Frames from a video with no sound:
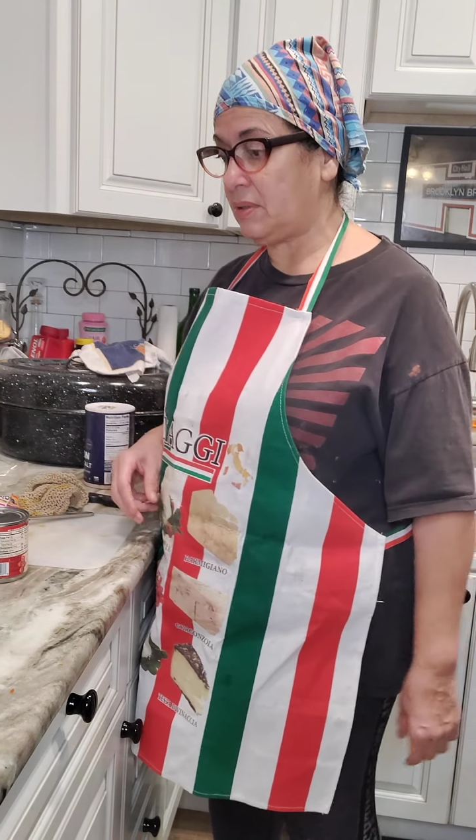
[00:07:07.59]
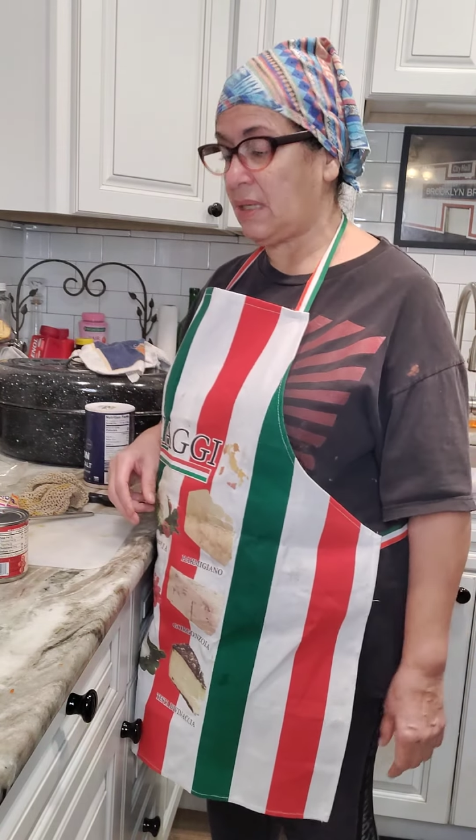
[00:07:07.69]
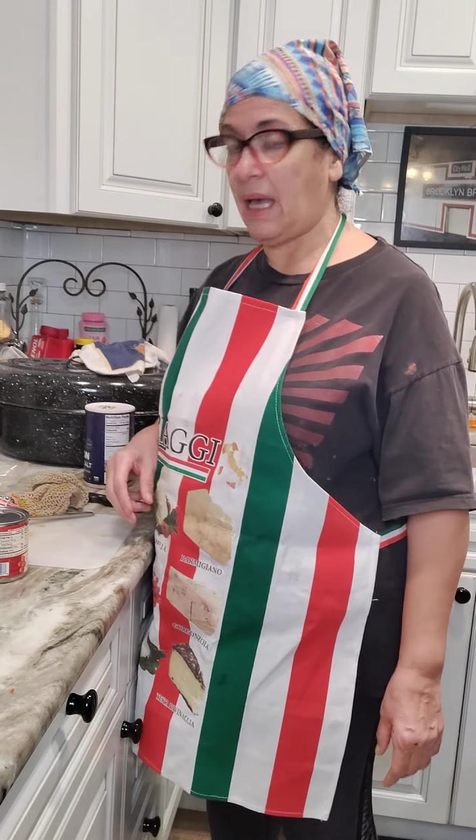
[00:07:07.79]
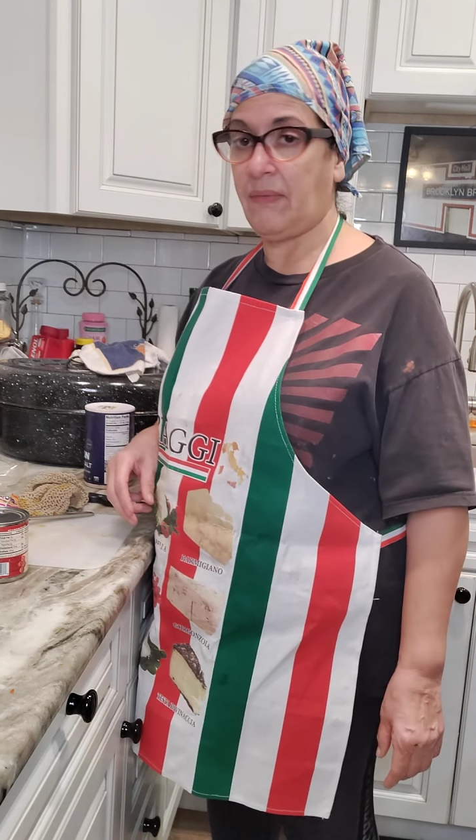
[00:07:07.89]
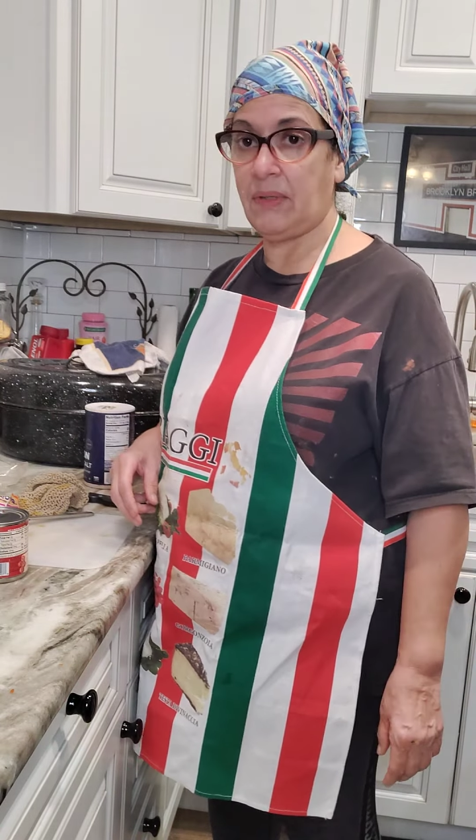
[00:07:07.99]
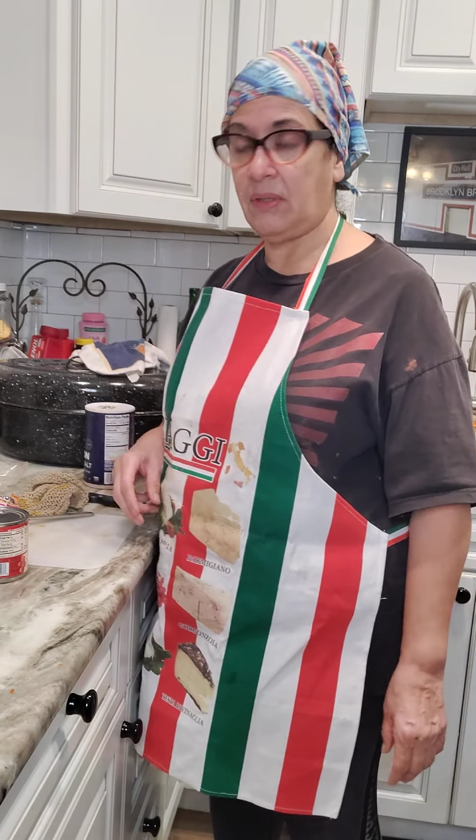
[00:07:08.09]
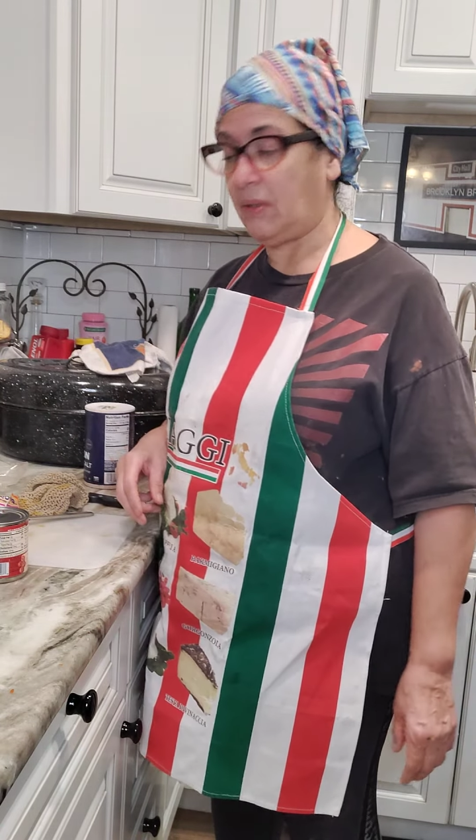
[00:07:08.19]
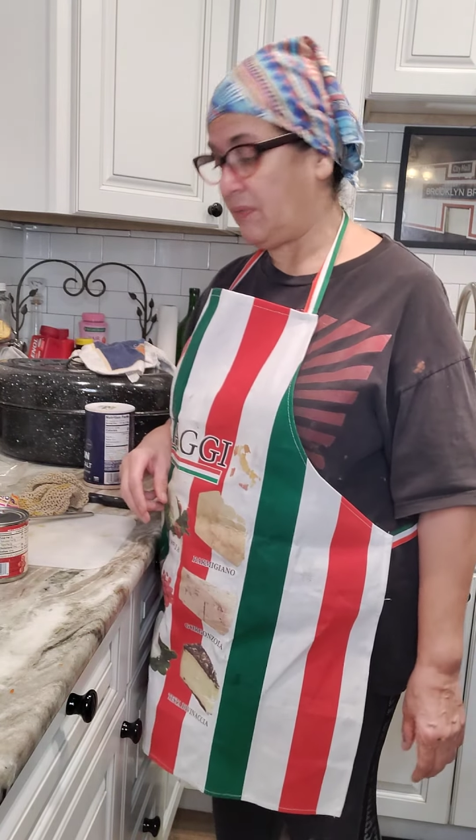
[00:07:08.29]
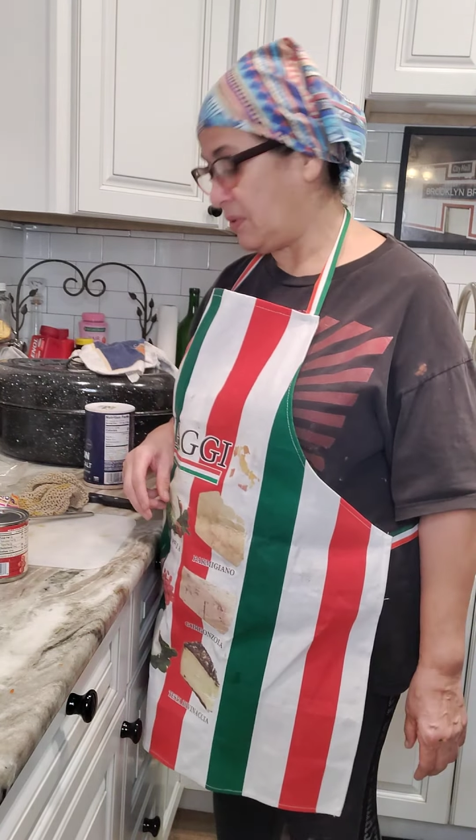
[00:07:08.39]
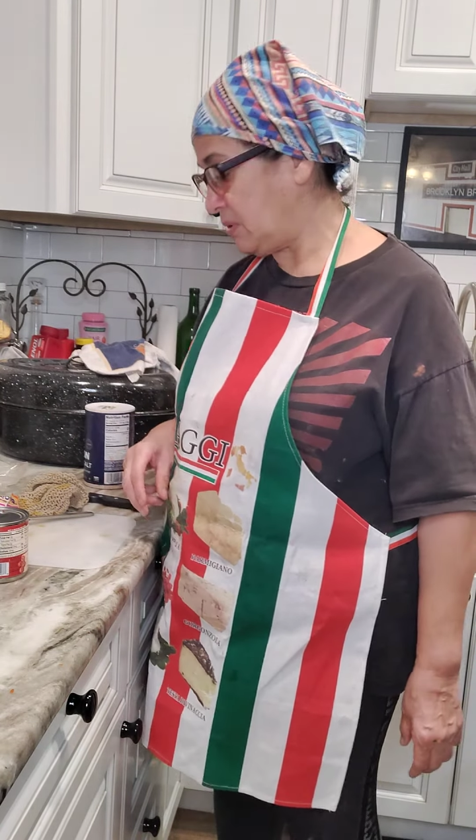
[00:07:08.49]
to have it,
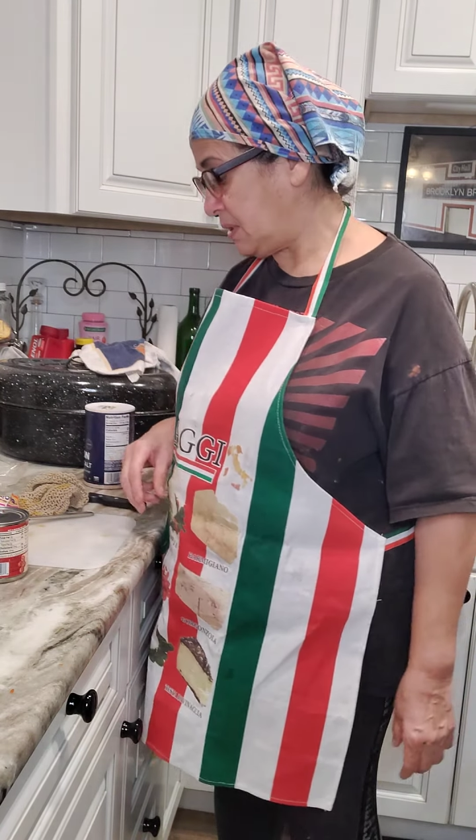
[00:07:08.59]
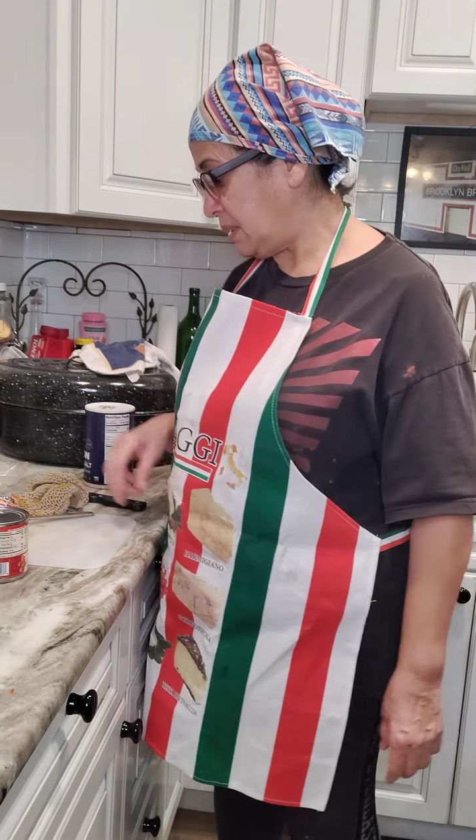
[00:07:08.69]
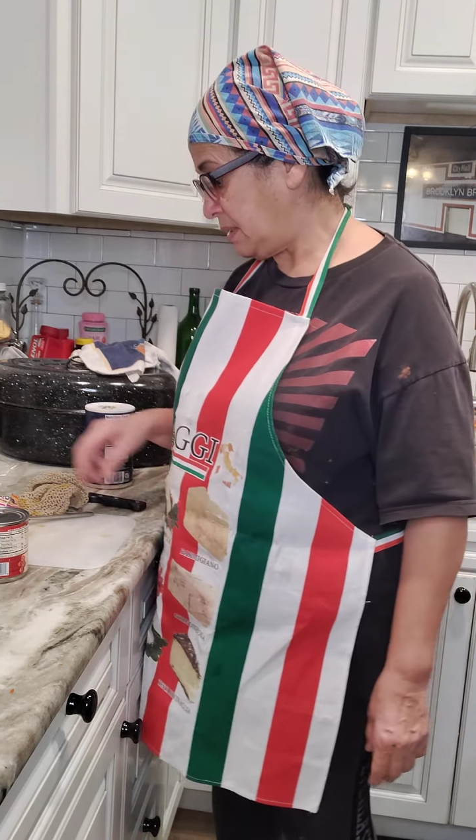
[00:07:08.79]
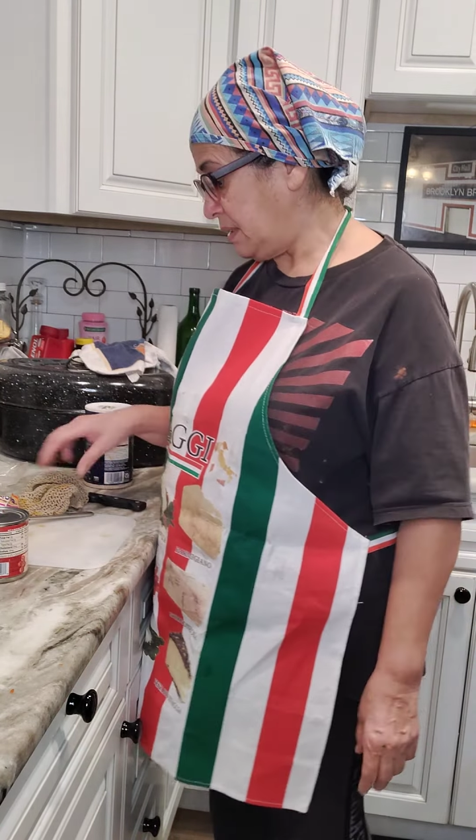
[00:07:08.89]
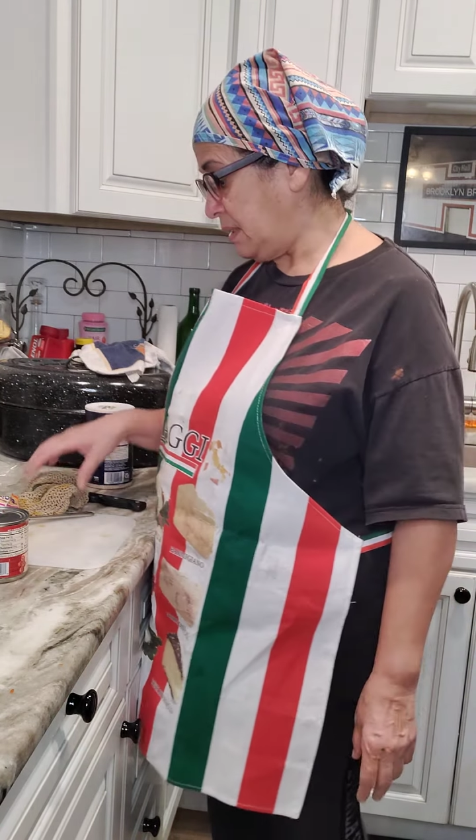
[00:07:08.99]
for cooking.